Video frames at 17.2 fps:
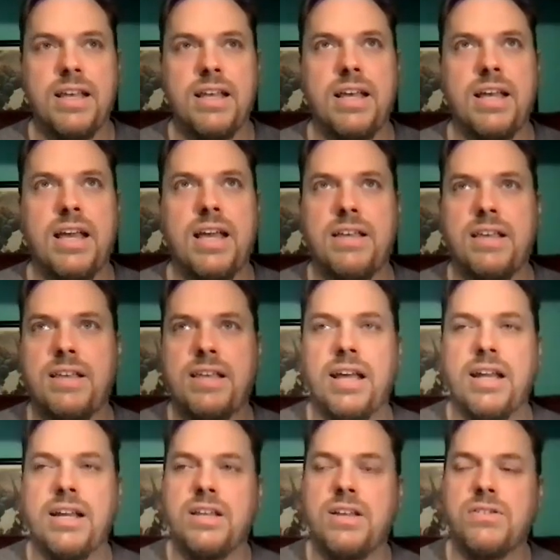he
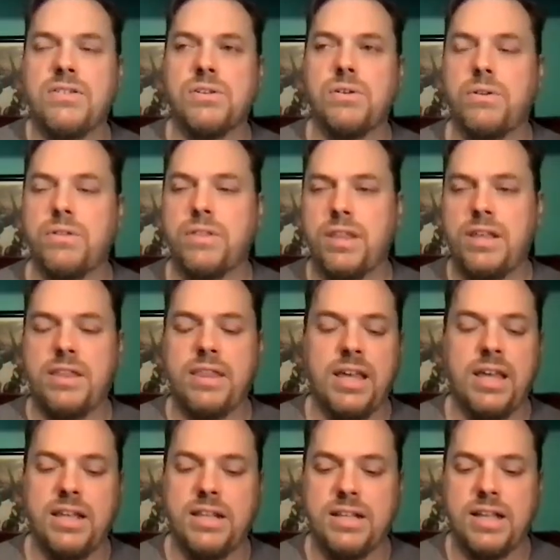kind of goes the whole
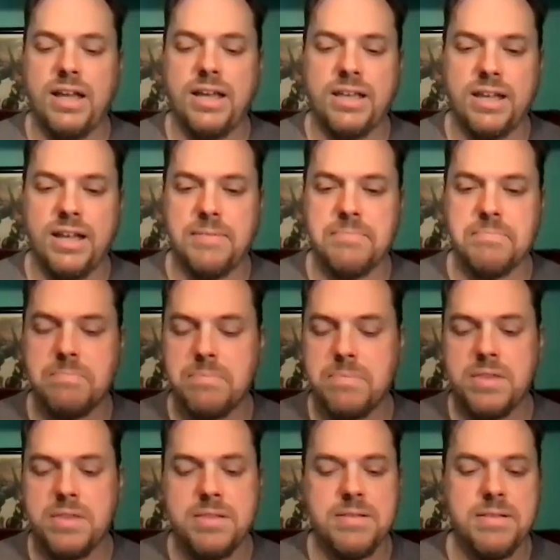thing, and like
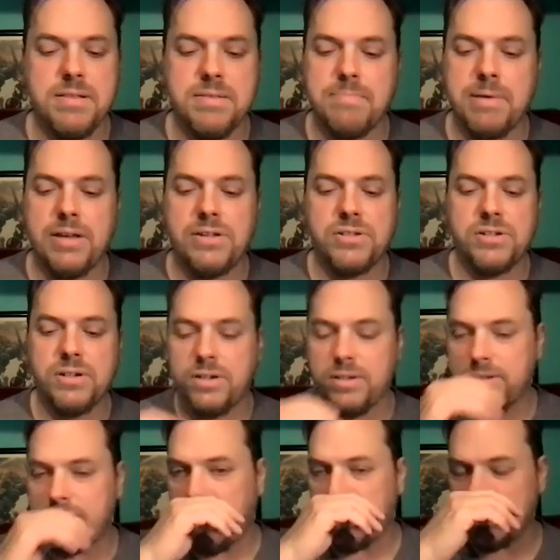Buster
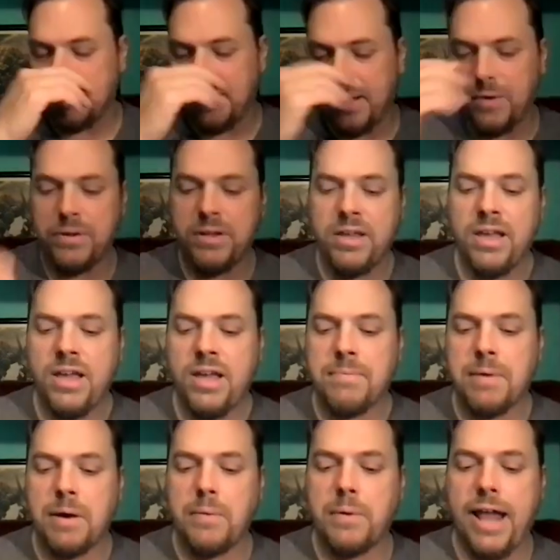talks about
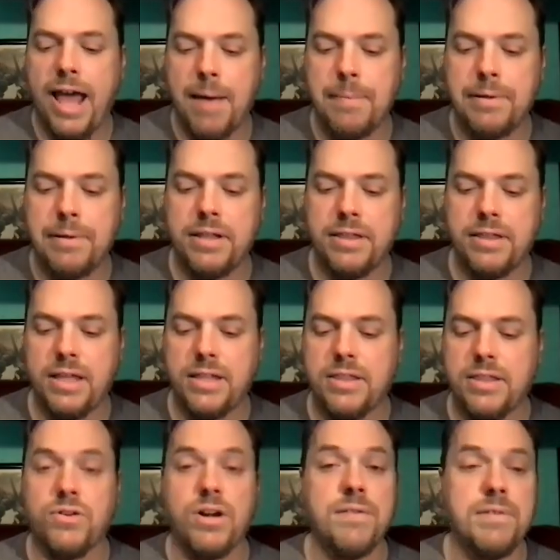what happened at the
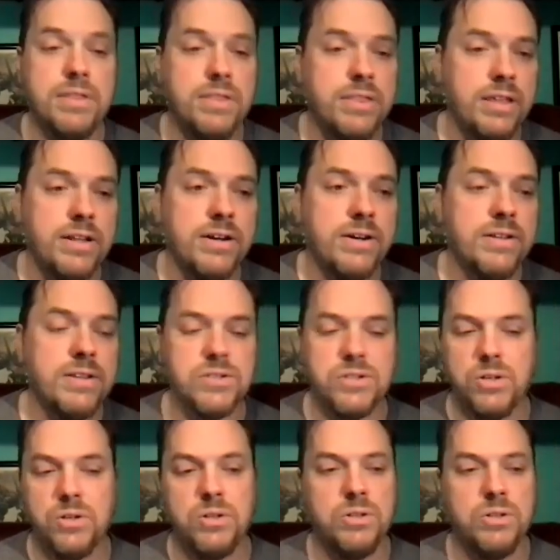drive-in theater, this
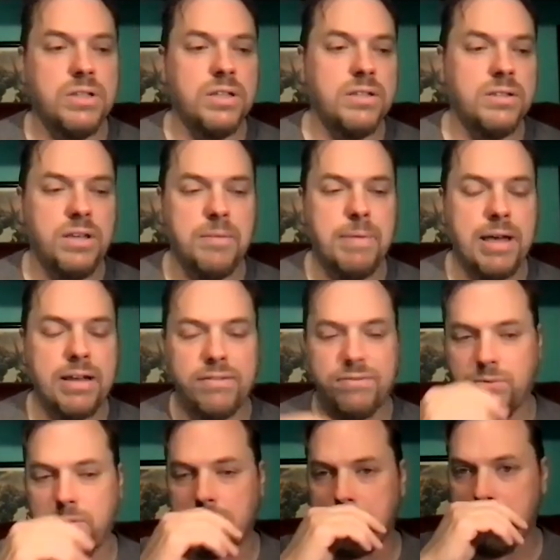whole back and
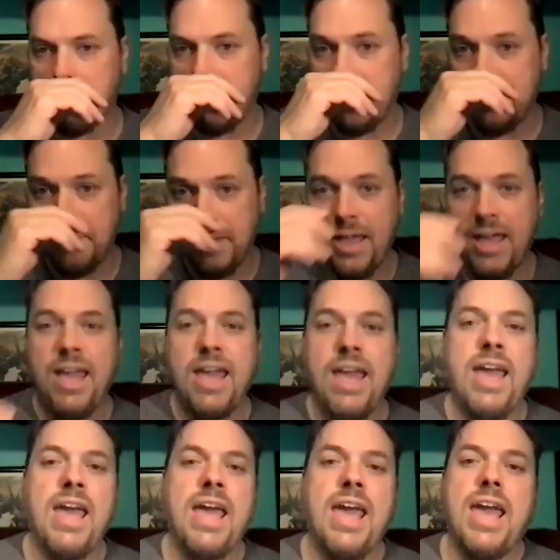forth with them,
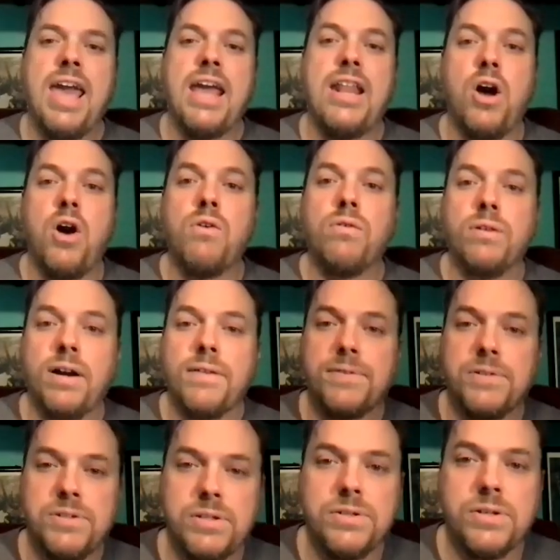and it over
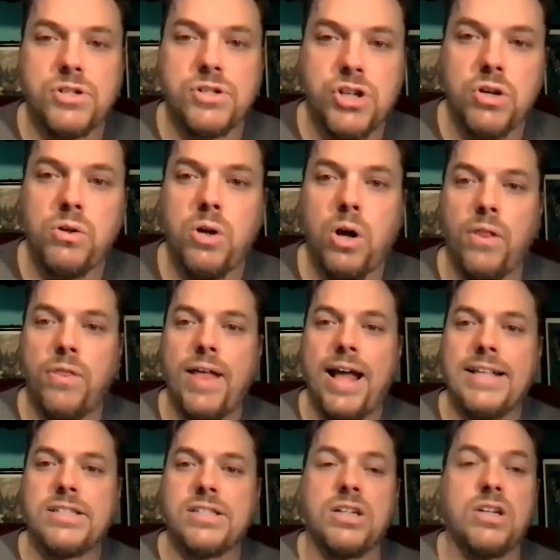references a show called
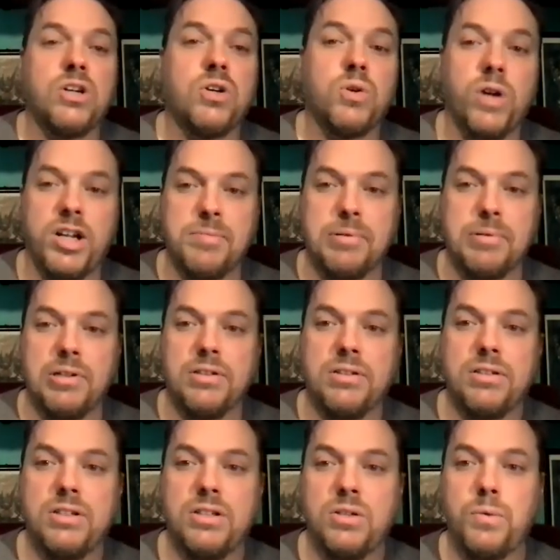That's Incredible,
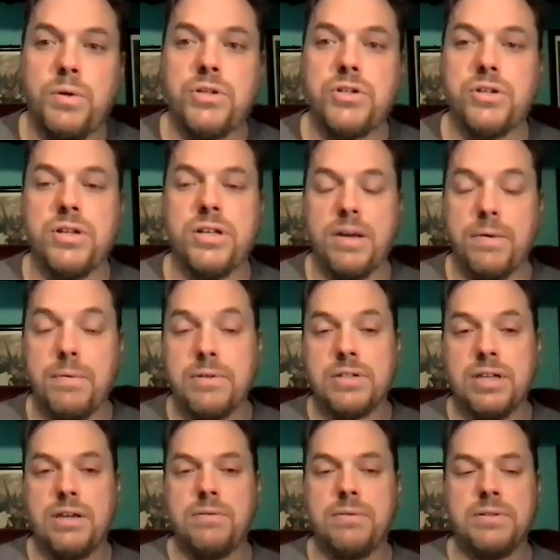which
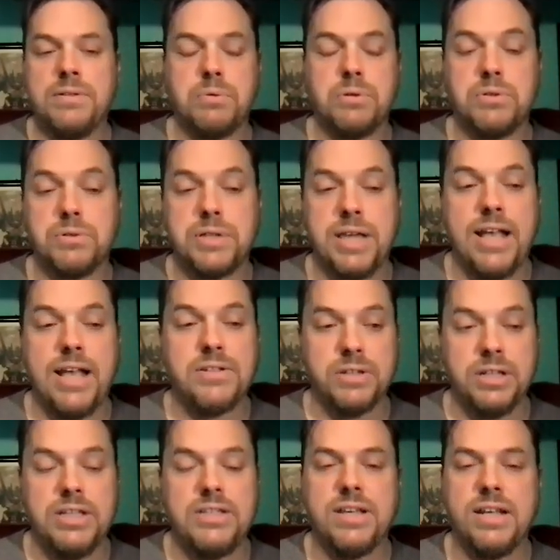which was
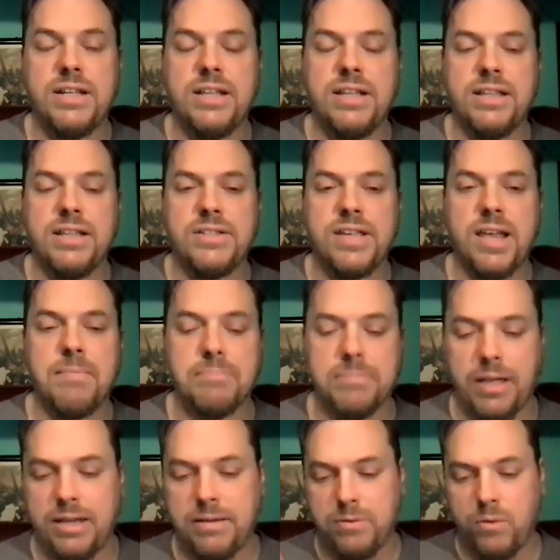canceled. He said in the same
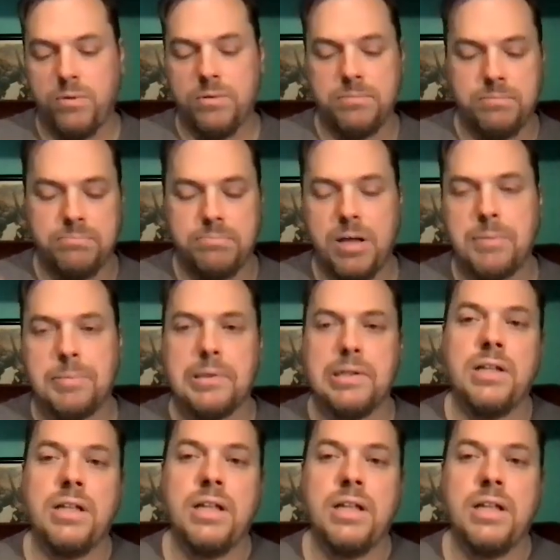like bubble.